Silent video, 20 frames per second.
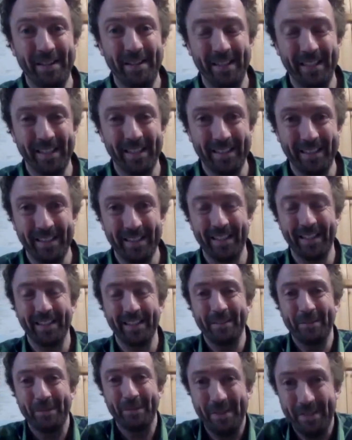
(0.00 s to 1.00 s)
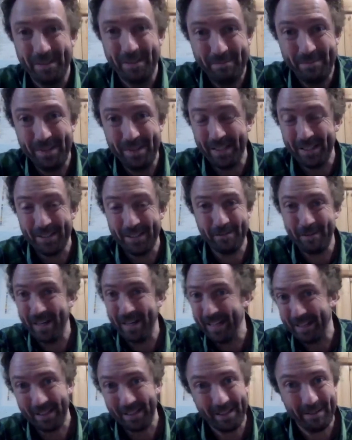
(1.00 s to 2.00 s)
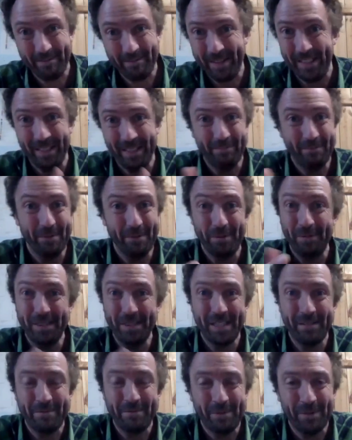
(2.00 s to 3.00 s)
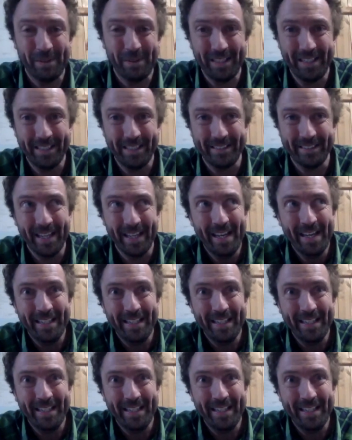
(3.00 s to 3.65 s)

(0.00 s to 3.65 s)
or the, Sri Lanka, India, whichever one it is,